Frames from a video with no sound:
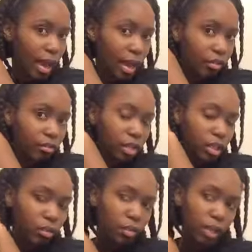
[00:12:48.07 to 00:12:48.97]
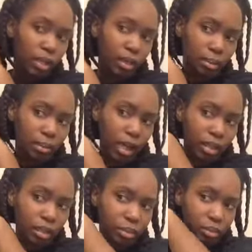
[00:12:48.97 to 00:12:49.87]
I really want
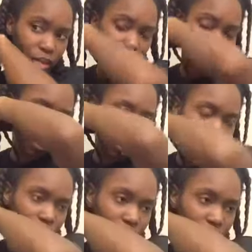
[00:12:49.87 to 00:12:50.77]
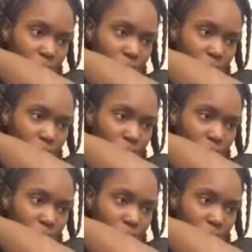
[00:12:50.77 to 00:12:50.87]
my subscribers